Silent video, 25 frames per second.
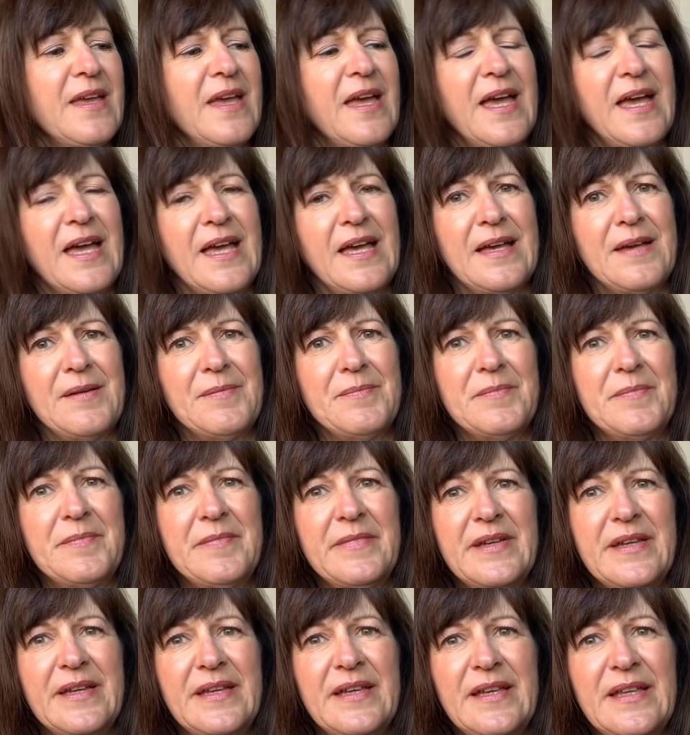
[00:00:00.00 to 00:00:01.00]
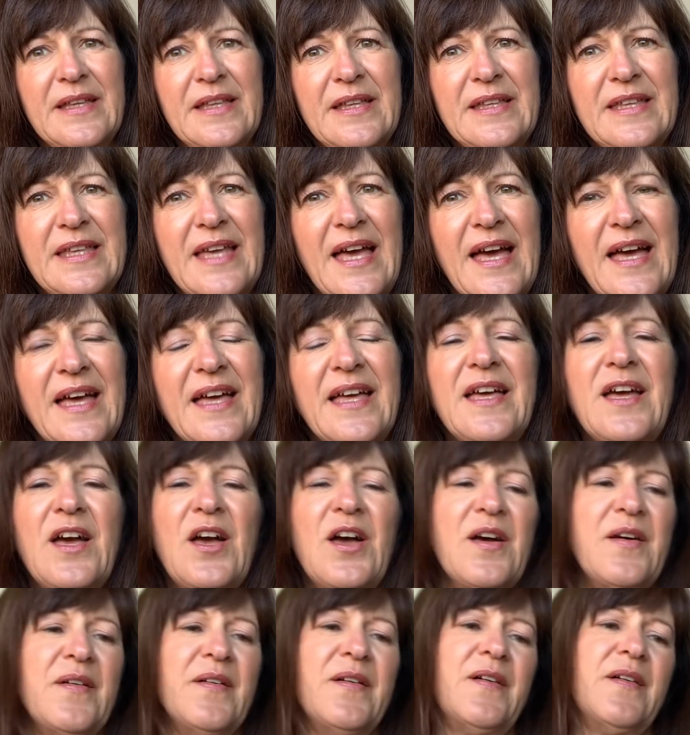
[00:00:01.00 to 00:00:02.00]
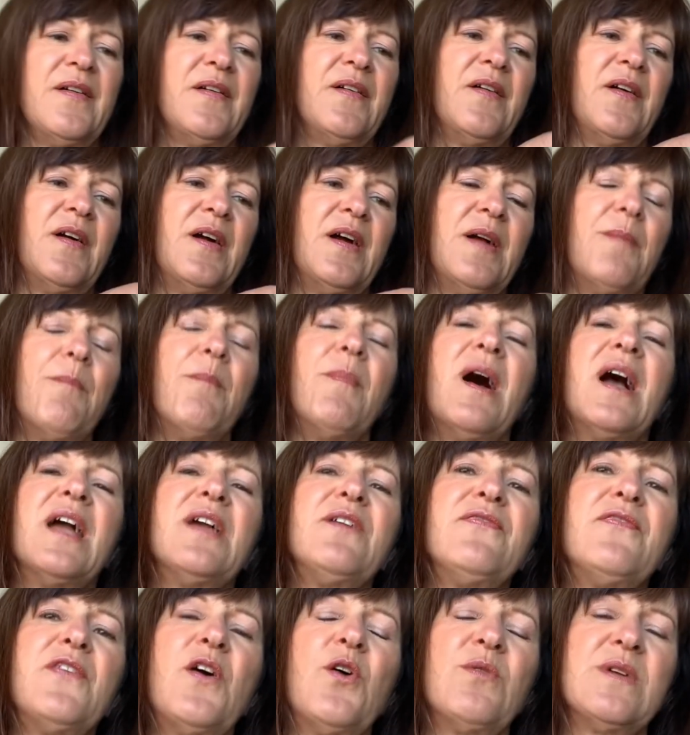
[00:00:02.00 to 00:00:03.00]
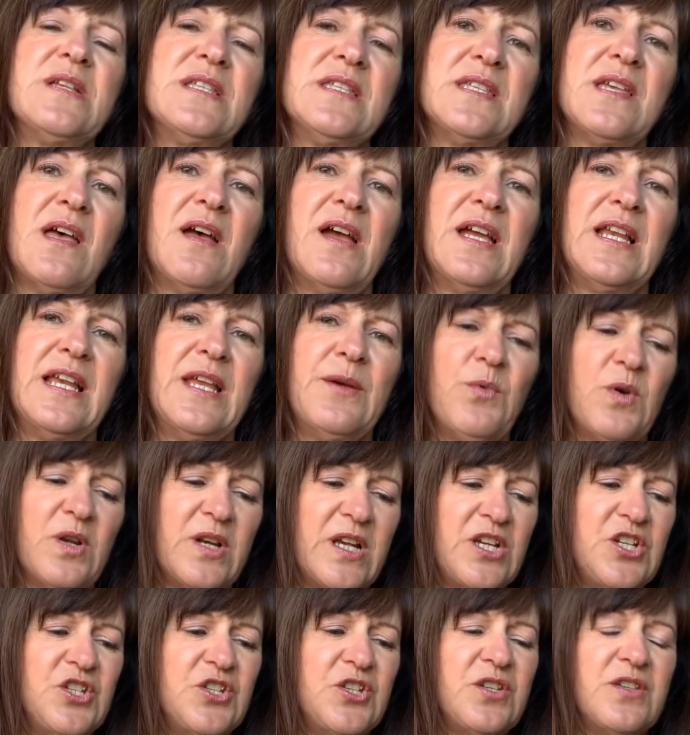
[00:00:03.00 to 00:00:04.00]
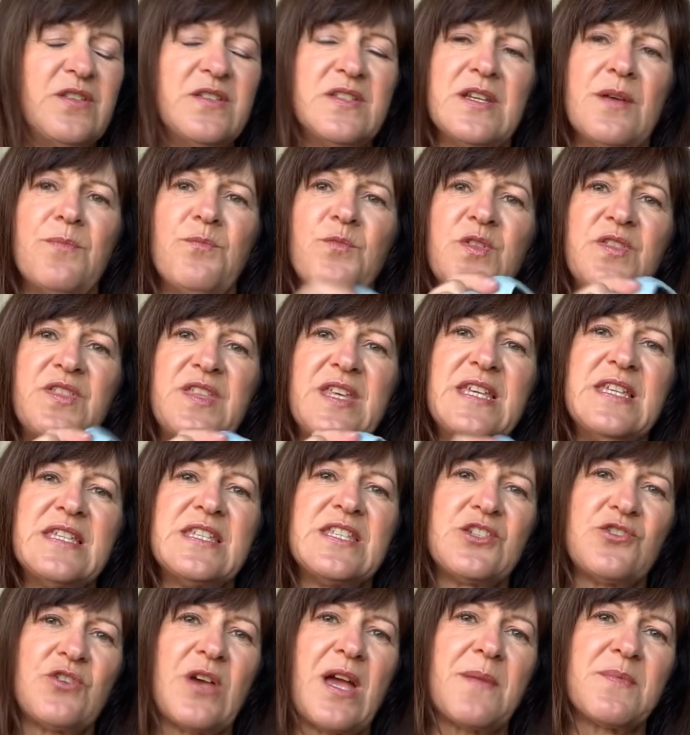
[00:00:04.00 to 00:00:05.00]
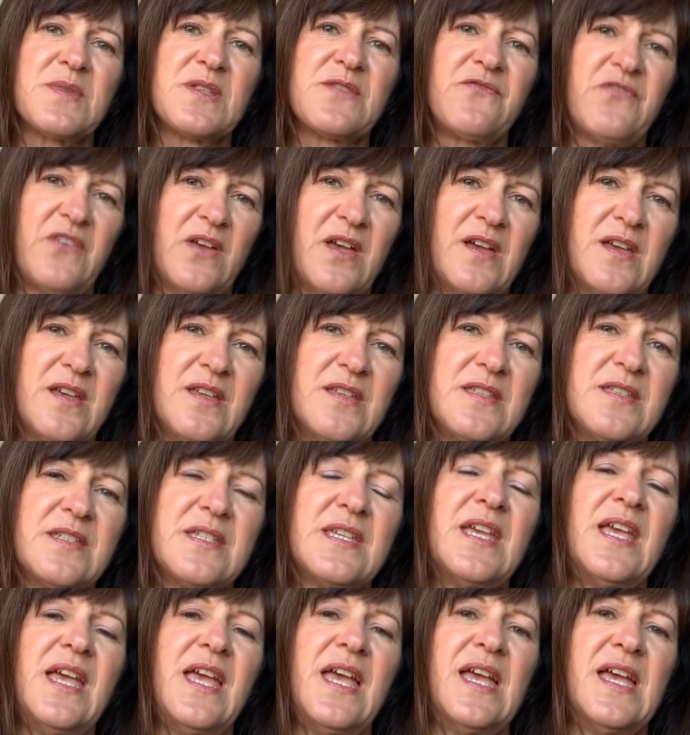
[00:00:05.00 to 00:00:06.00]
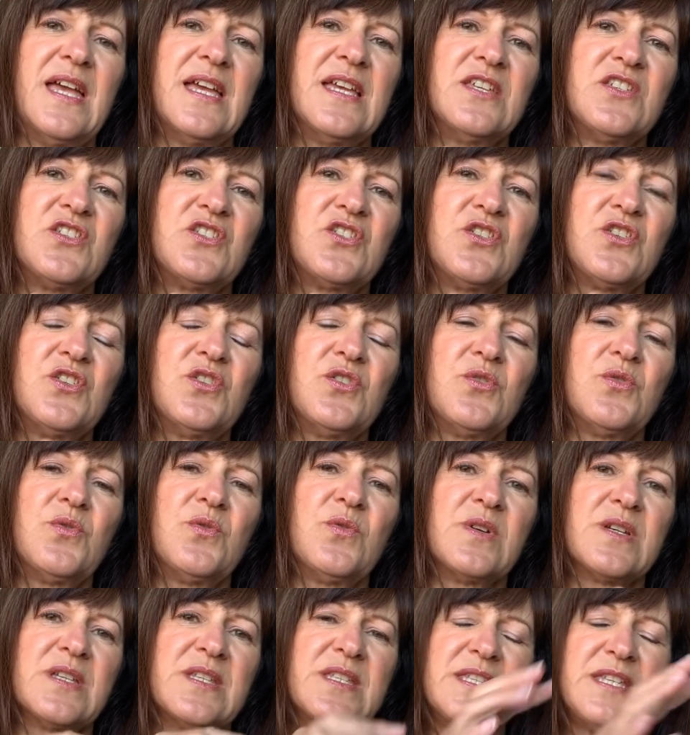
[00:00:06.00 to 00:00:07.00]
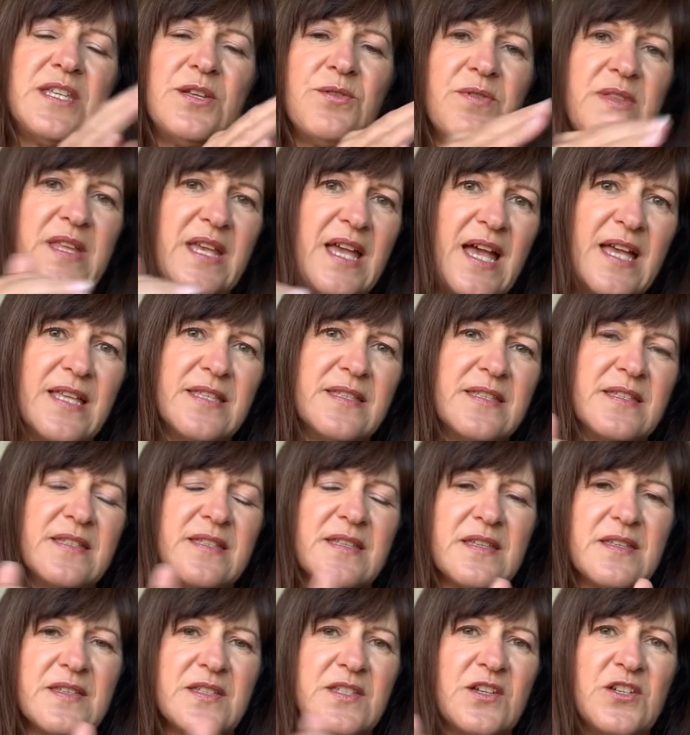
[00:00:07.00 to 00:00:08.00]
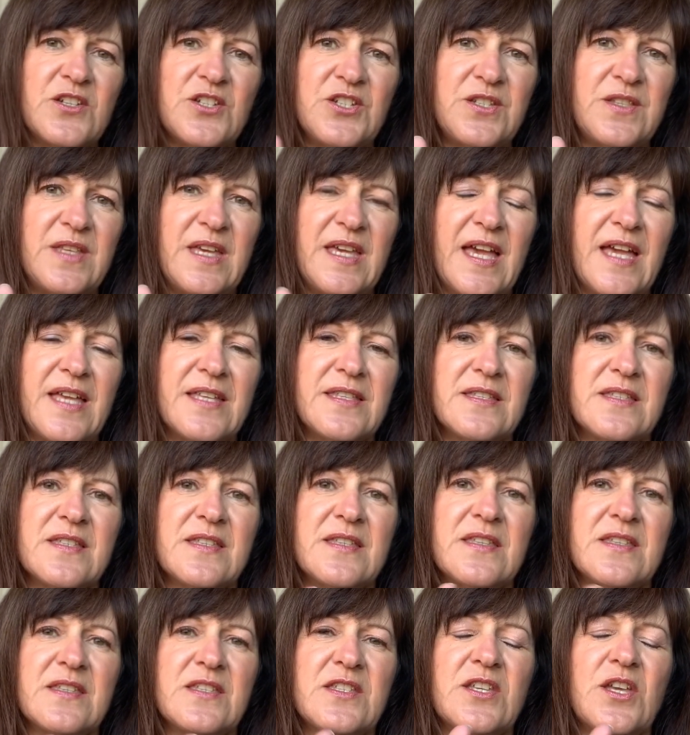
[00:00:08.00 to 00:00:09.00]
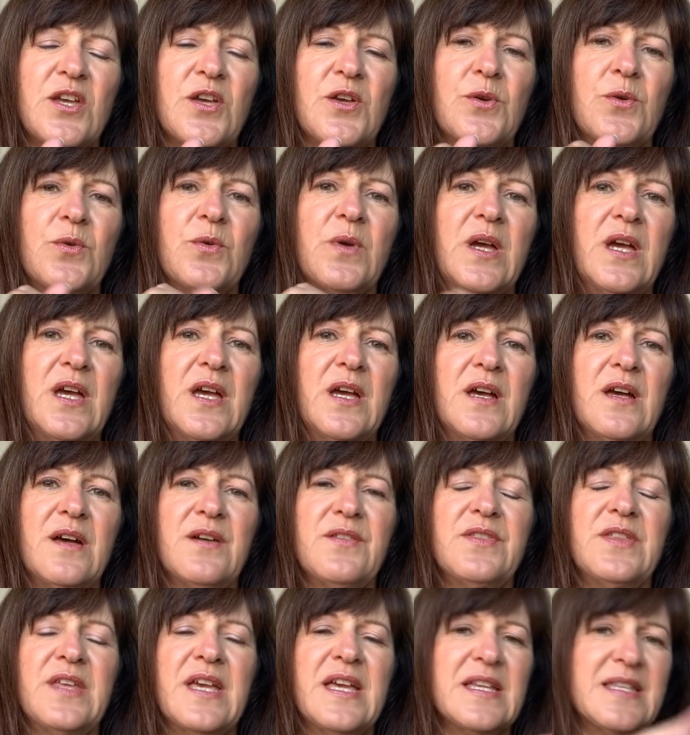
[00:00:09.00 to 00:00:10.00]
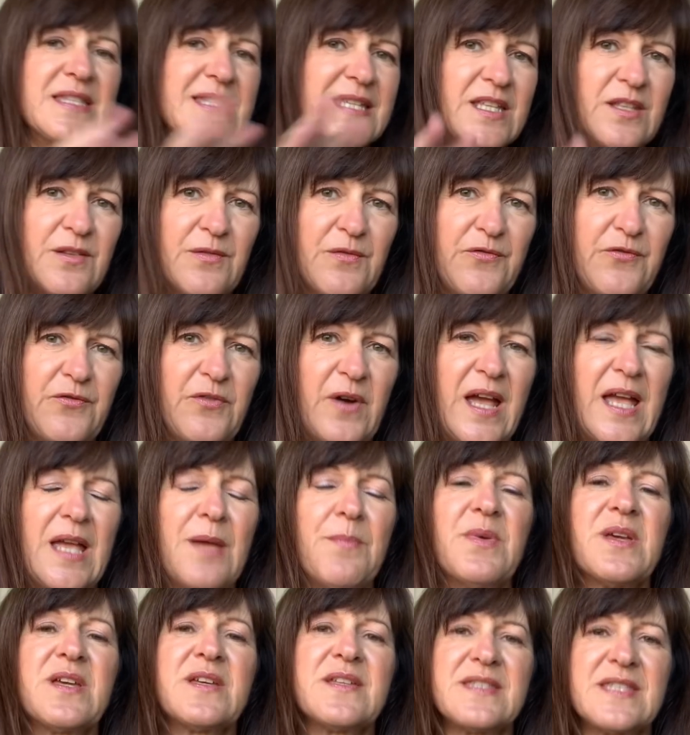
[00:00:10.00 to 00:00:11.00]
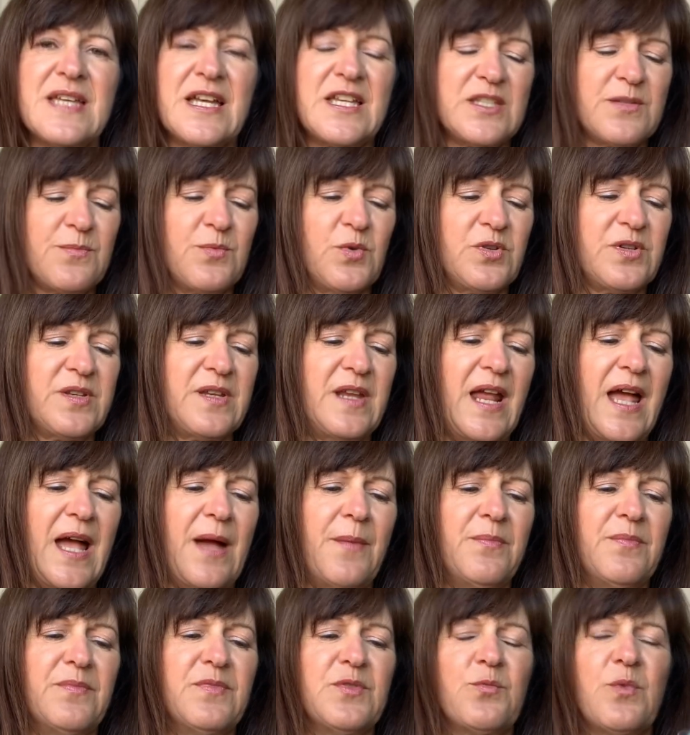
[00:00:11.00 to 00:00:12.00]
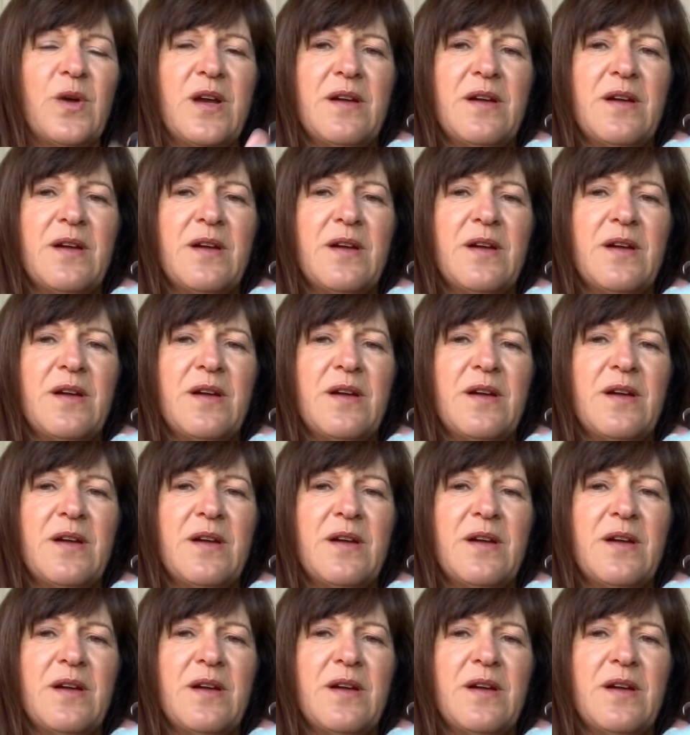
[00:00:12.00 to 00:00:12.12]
Um, yeah, my fault entirely. What I should have done with these straps first is to seal the ends, serge the ends so that it didn't fray because that's what had happened.